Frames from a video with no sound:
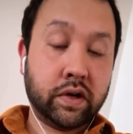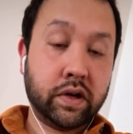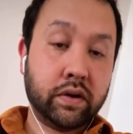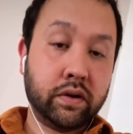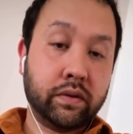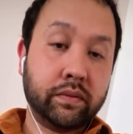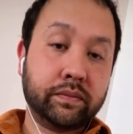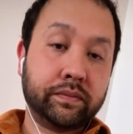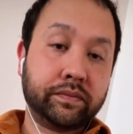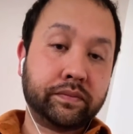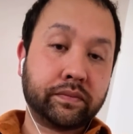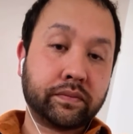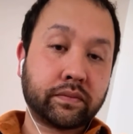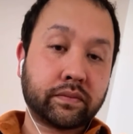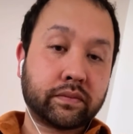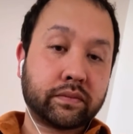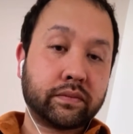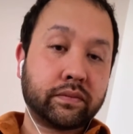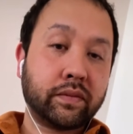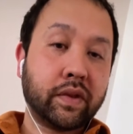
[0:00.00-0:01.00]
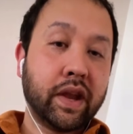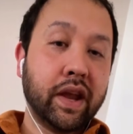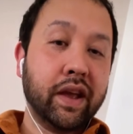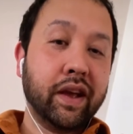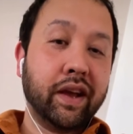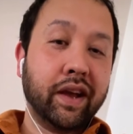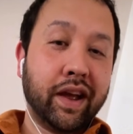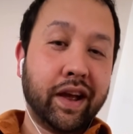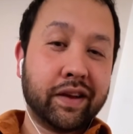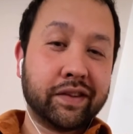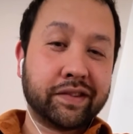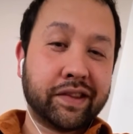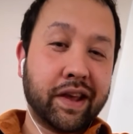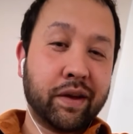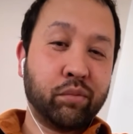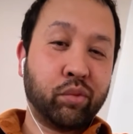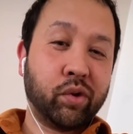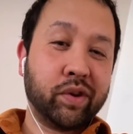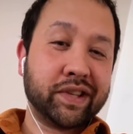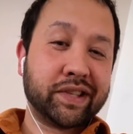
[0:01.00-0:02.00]
Why not?
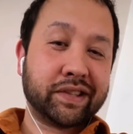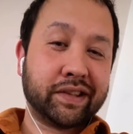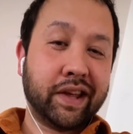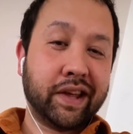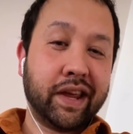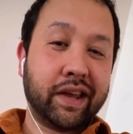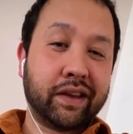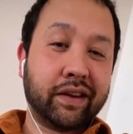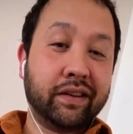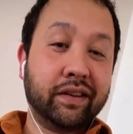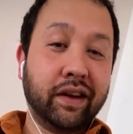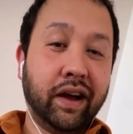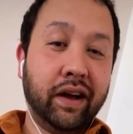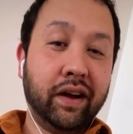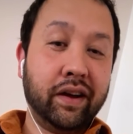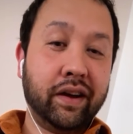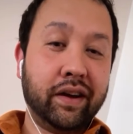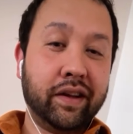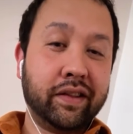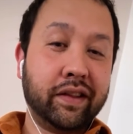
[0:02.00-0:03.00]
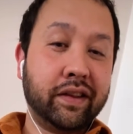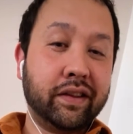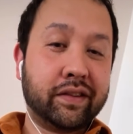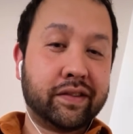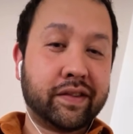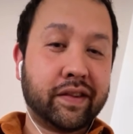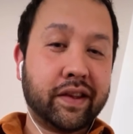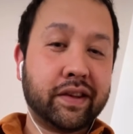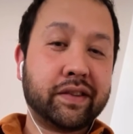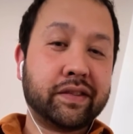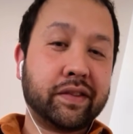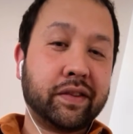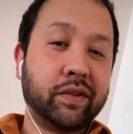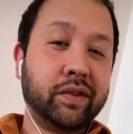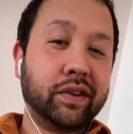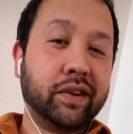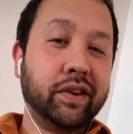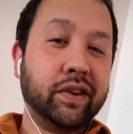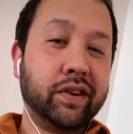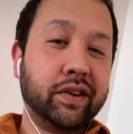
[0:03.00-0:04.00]
How's that boy Snake? I think Snake's
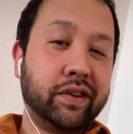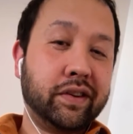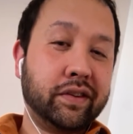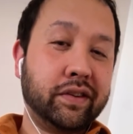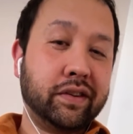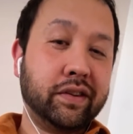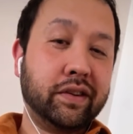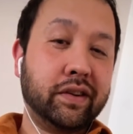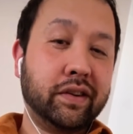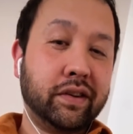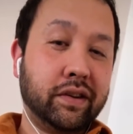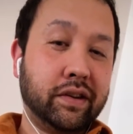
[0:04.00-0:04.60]
doing good.